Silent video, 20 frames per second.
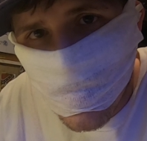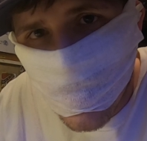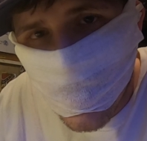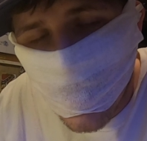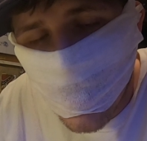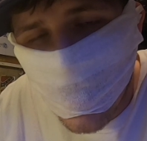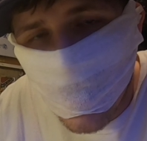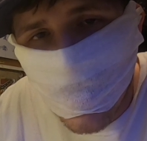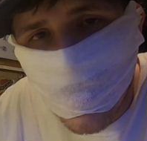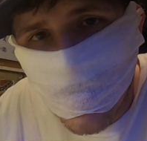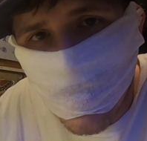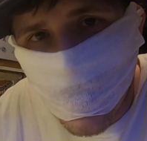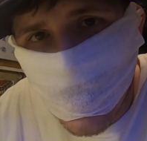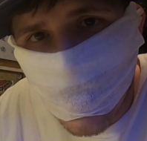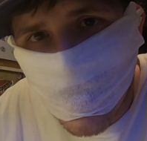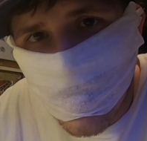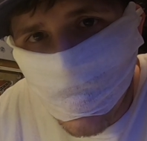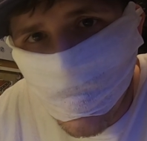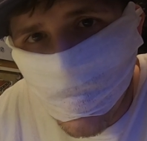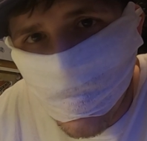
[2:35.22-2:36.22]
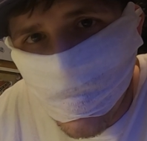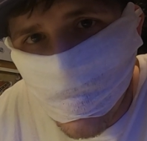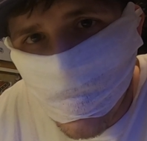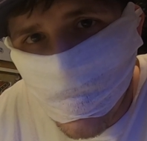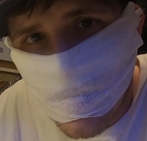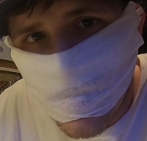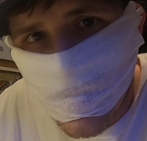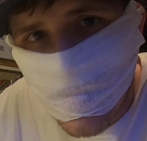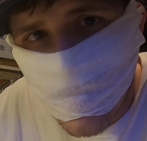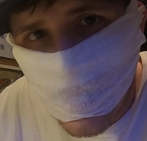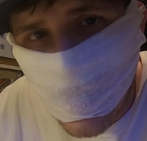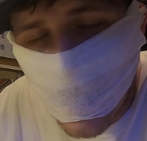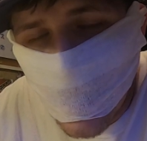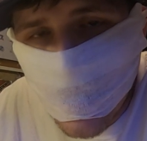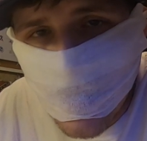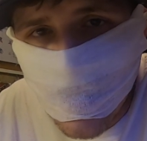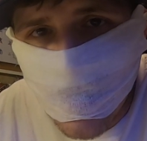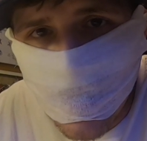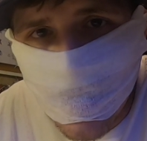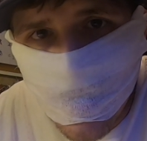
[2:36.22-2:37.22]
You can do this. I
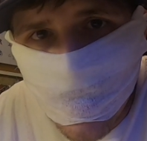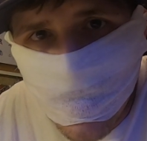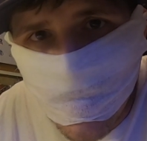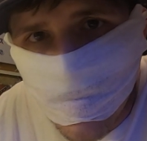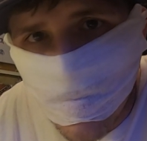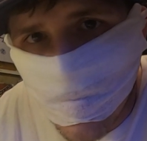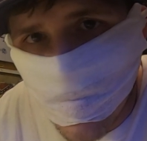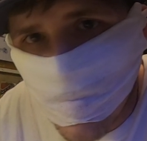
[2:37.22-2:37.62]
just did it.